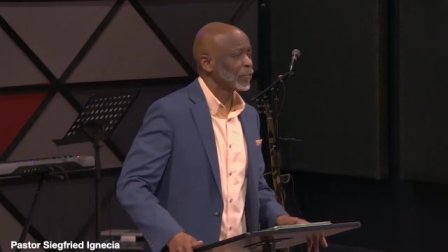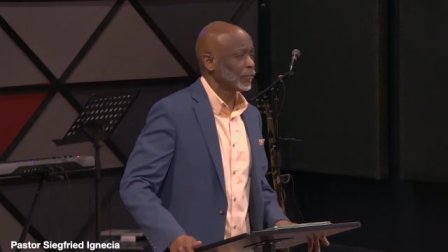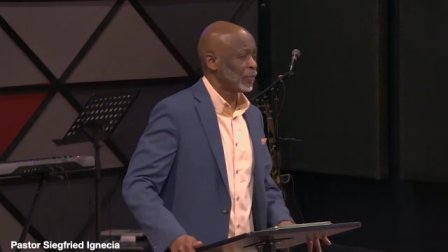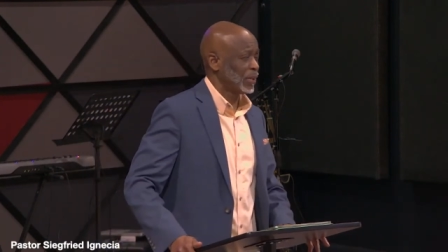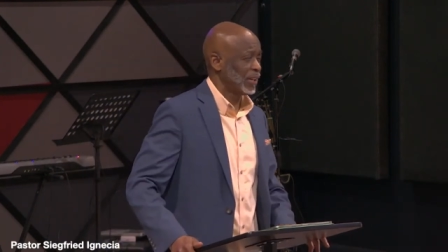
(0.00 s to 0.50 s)

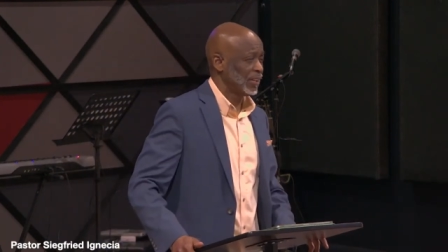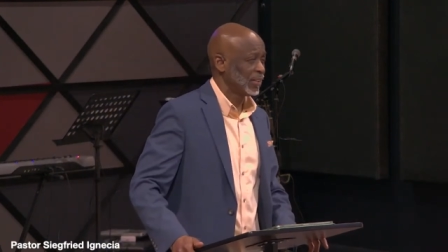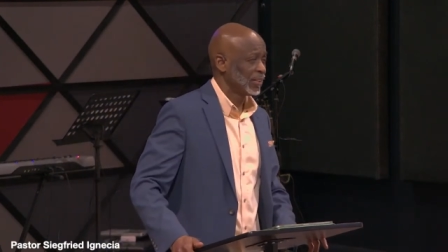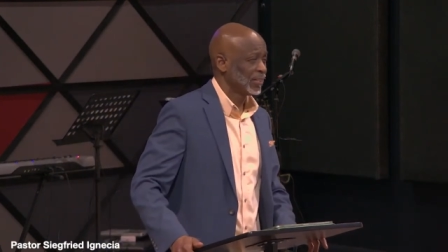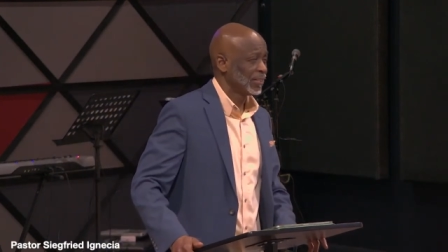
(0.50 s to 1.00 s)
work for
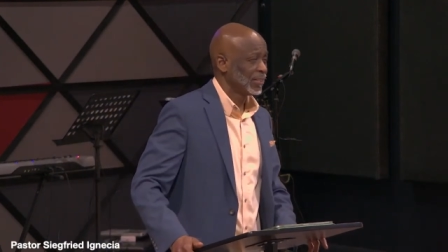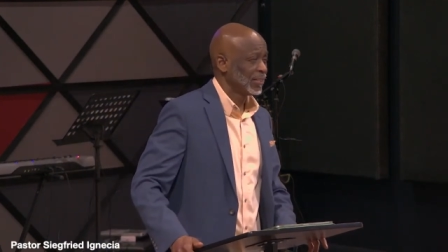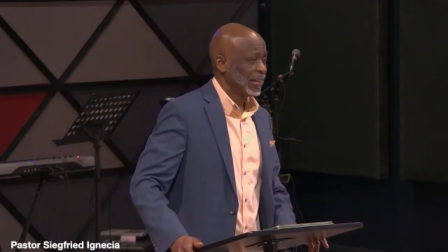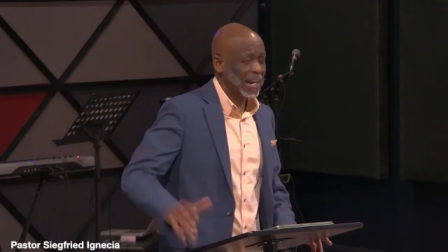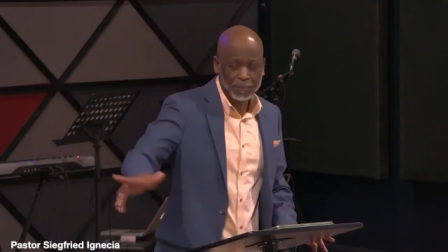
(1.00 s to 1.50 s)
me.
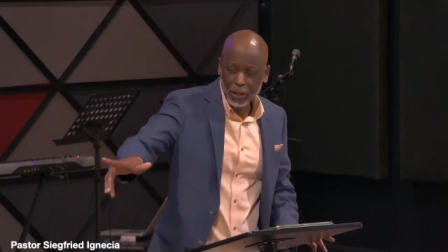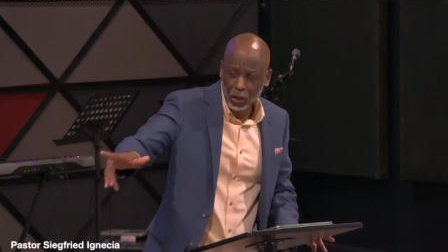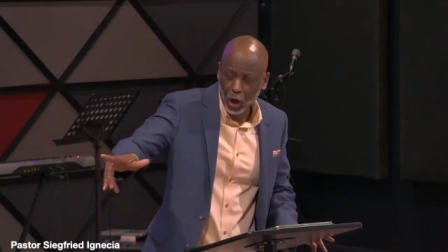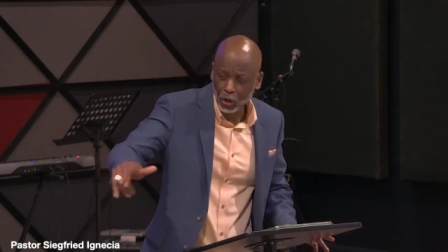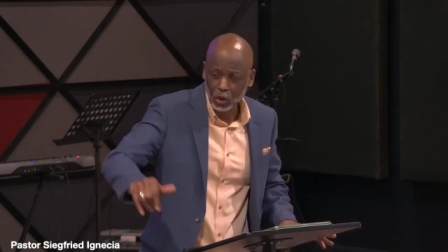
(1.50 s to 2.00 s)
Let
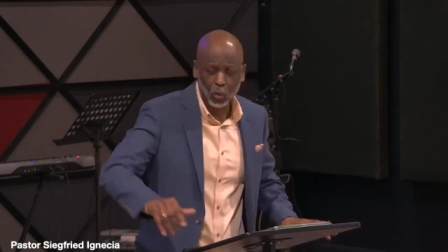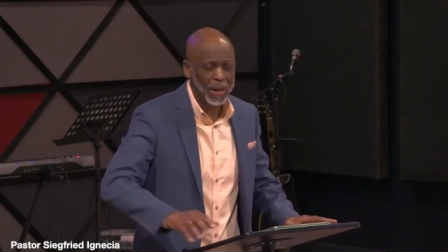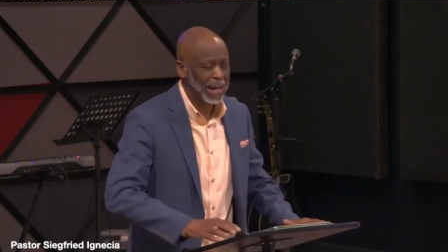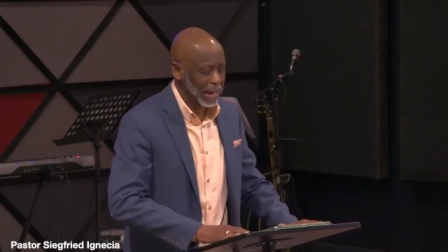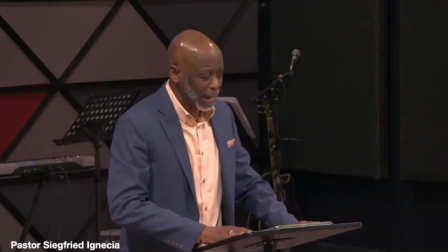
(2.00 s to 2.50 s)
me go to
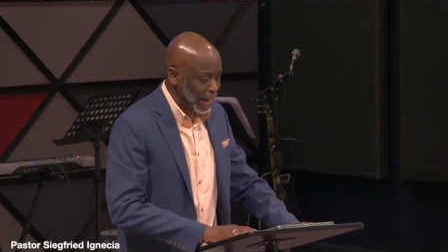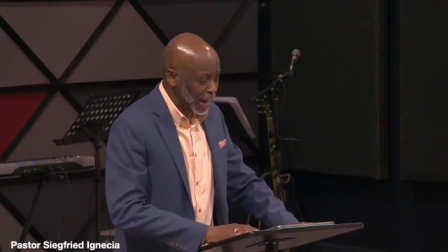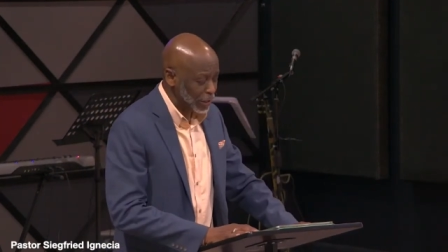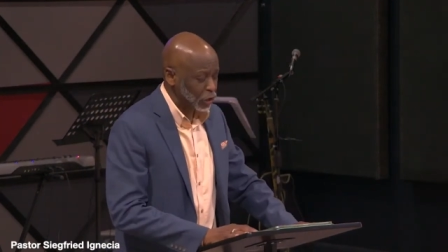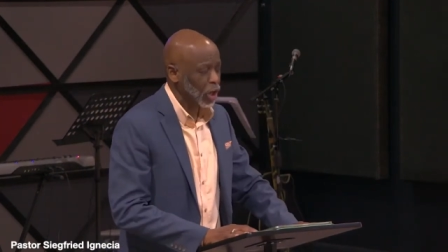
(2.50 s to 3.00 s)
what
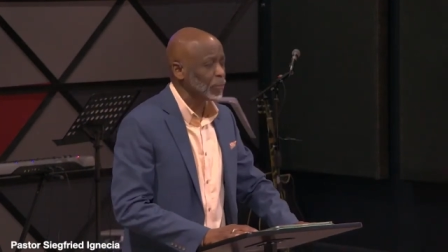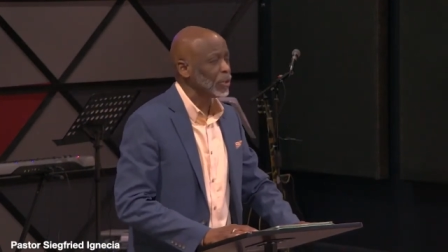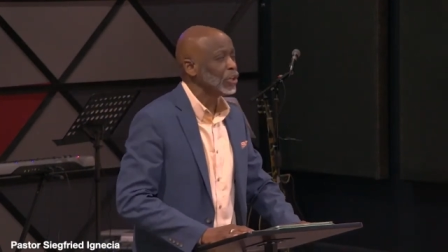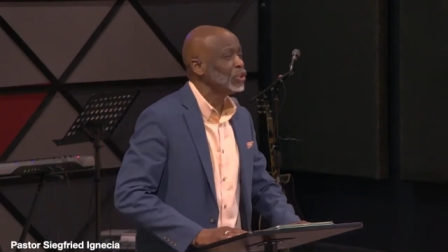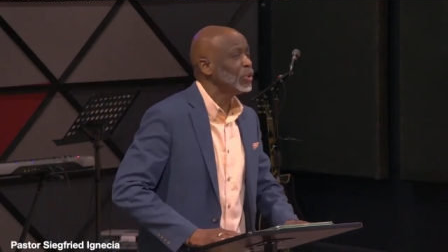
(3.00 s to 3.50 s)
I
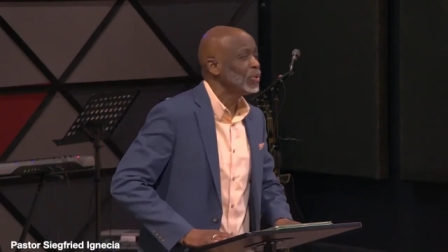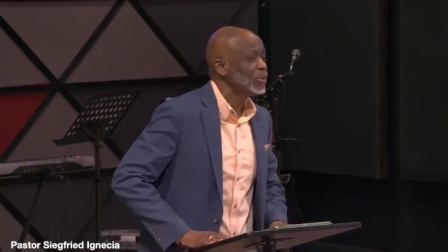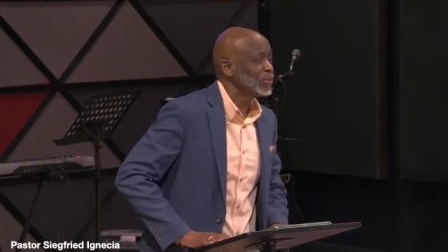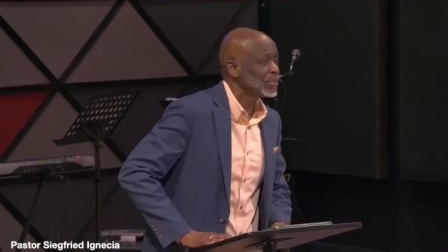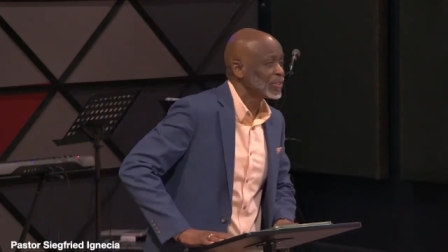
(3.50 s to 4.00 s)
normally use.